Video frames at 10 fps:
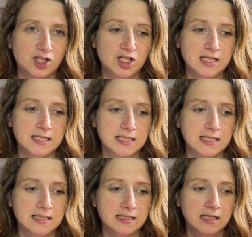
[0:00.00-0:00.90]
She's
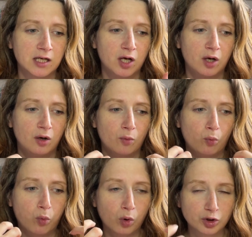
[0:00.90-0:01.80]
this
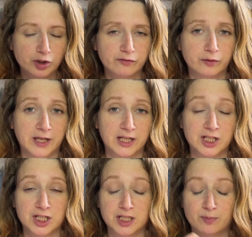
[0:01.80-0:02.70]
wonderful
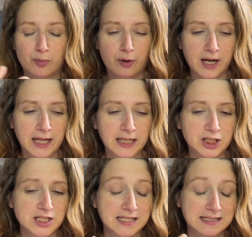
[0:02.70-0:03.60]
kid. She's pretty,
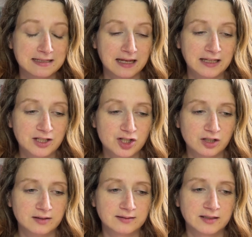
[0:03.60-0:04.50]
she's
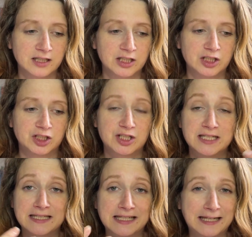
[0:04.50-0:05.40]
intelligent,
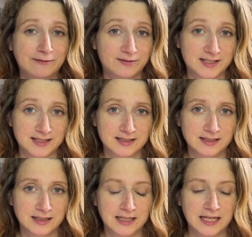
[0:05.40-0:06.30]
she's gifted.
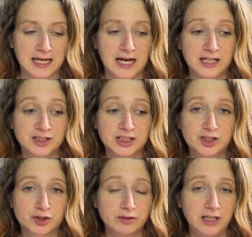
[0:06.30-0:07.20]
And she's
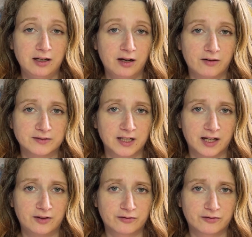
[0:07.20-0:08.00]
truly loved at the